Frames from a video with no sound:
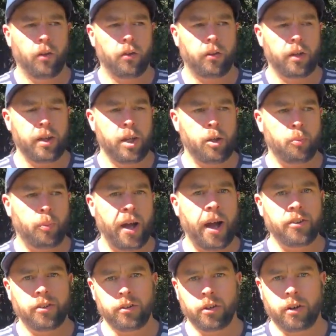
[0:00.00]
The
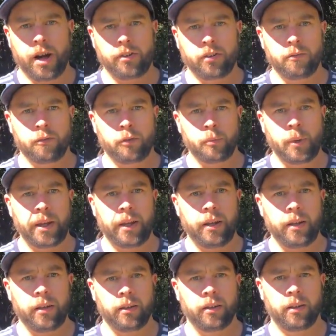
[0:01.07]
parts integration for
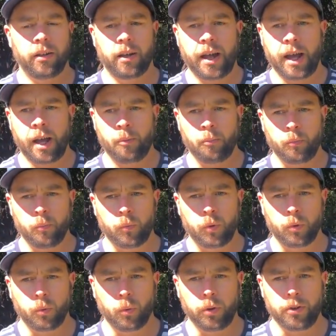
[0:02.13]
me
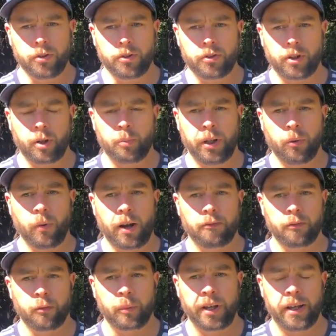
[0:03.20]
was a big one
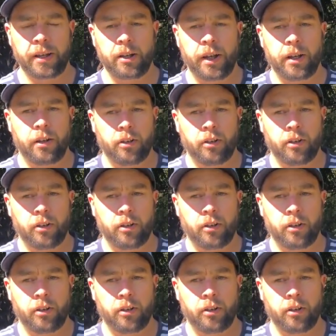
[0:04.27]
for me.